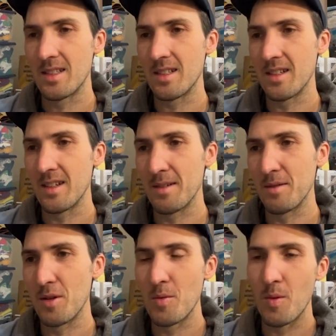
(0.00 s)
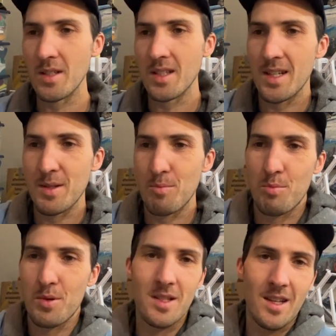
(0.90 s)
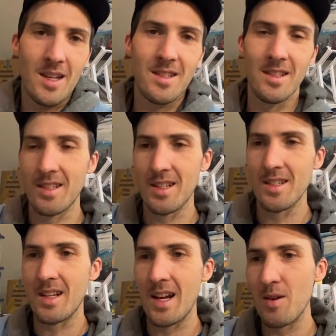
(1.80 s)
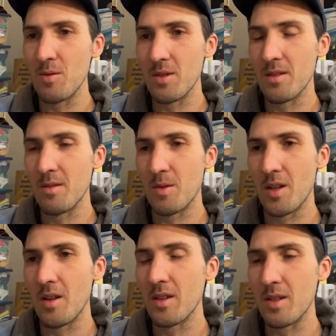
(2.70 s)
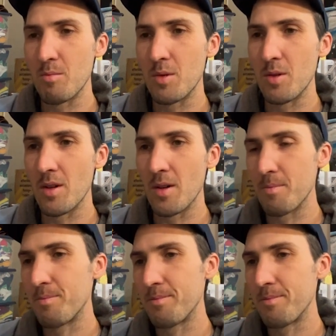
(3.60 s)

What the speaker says: It wasn't as precise as it is now with all the computer,